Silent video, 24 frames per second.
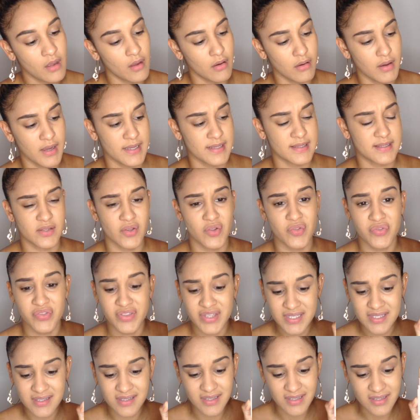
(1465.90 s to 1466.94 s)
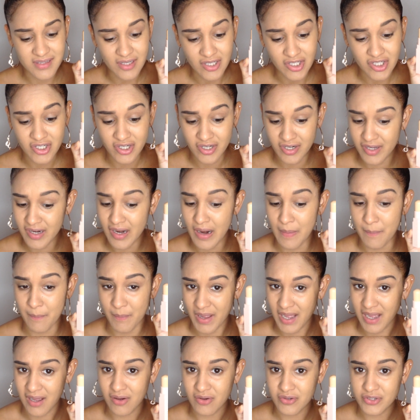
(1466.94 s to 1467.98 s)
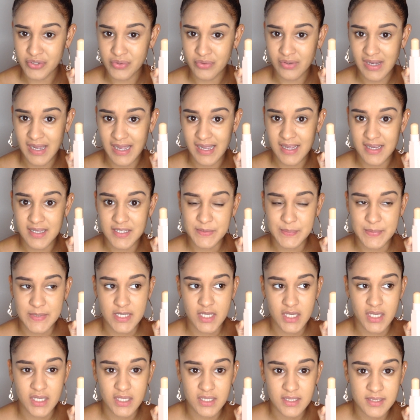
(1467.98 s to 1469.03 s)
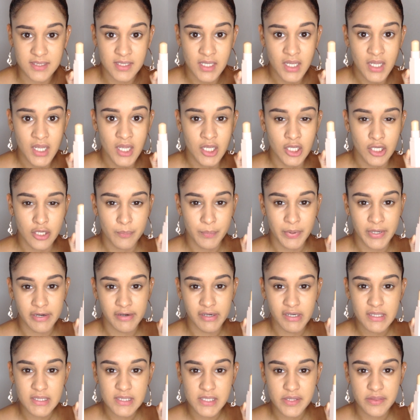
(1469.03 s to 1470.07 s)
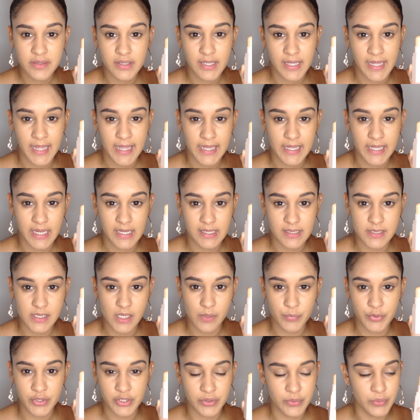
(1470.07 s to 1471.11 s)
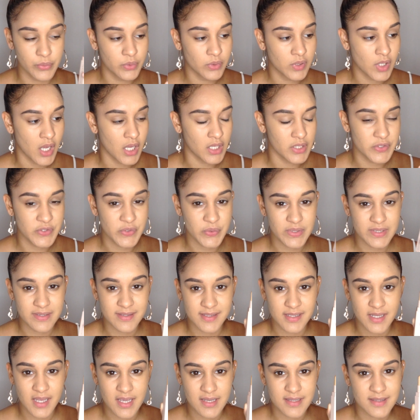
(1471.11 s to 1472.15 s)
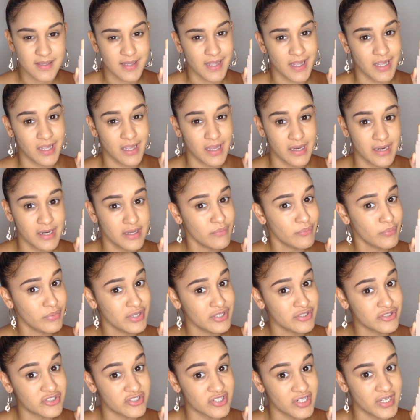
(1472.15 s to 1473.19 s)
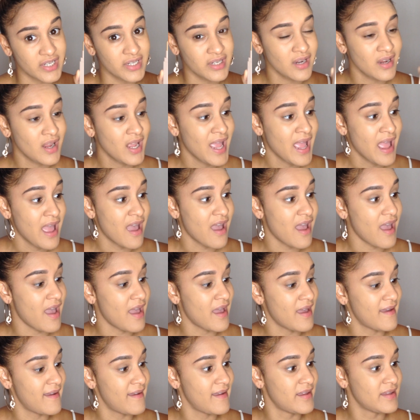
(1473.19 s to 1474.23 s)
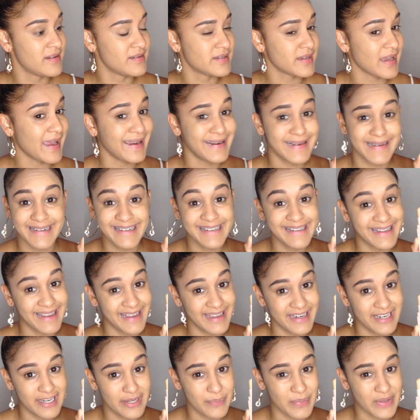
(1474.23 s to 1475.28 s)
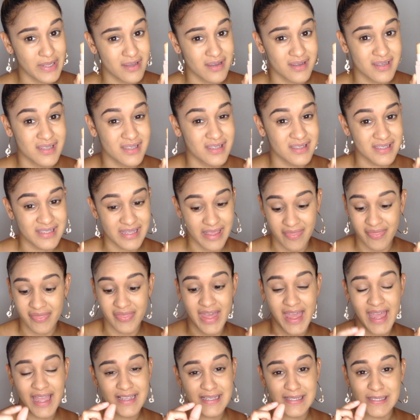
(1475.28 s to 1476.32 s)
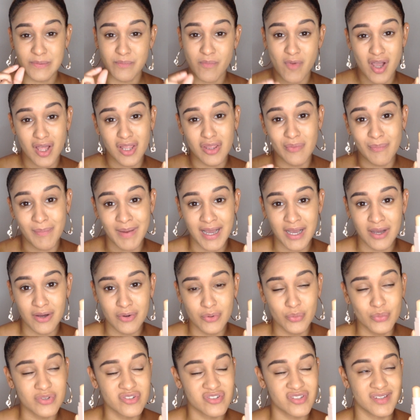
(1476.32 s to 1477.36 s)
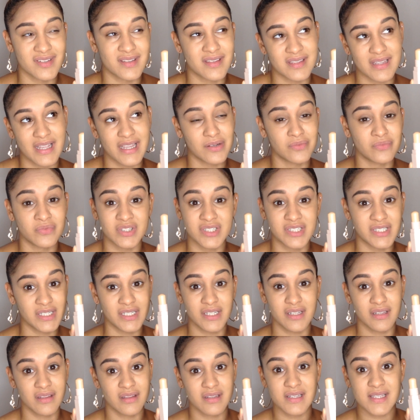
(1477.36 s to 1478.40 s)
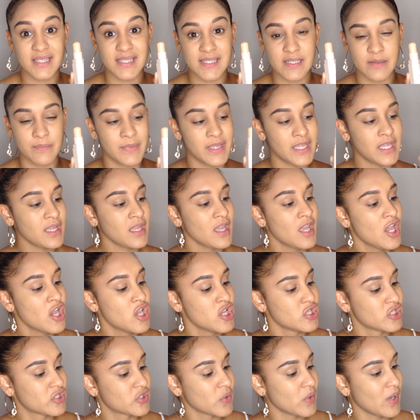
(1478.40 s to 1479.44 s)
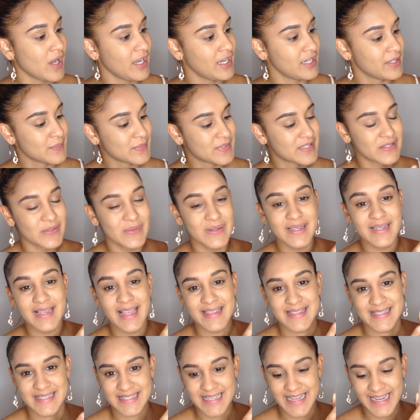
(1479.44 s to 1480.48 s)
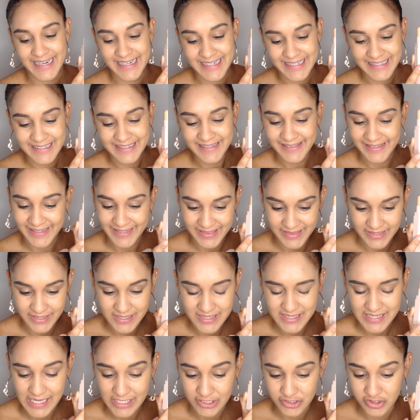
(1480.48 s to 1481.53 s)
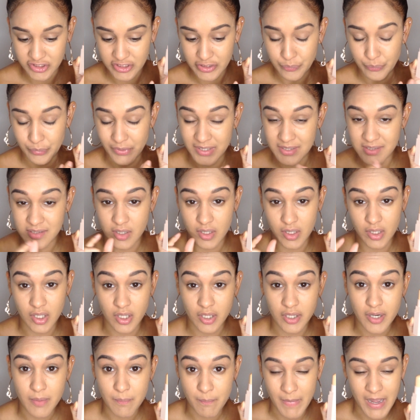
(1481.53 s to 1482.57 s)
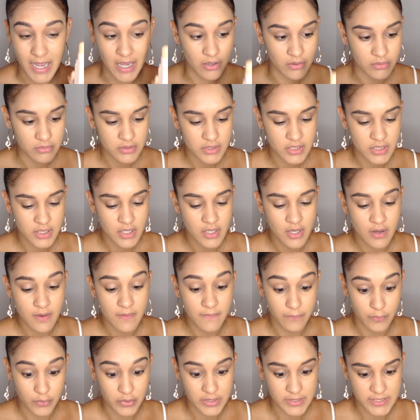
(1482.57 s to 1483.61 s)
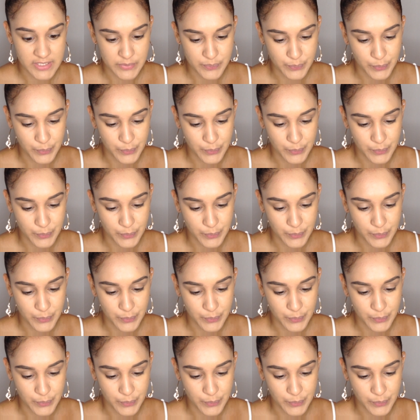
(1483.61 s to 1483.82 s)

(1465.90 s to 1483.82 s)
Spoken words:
Okay, so this is a good amount, you guys, because comparing to the KKW contour sticks, like, it didn't bring shit, and I didn't get it because that small amount was just, like, ridiculous to me. So I am so excited that this actually brings a good amount for its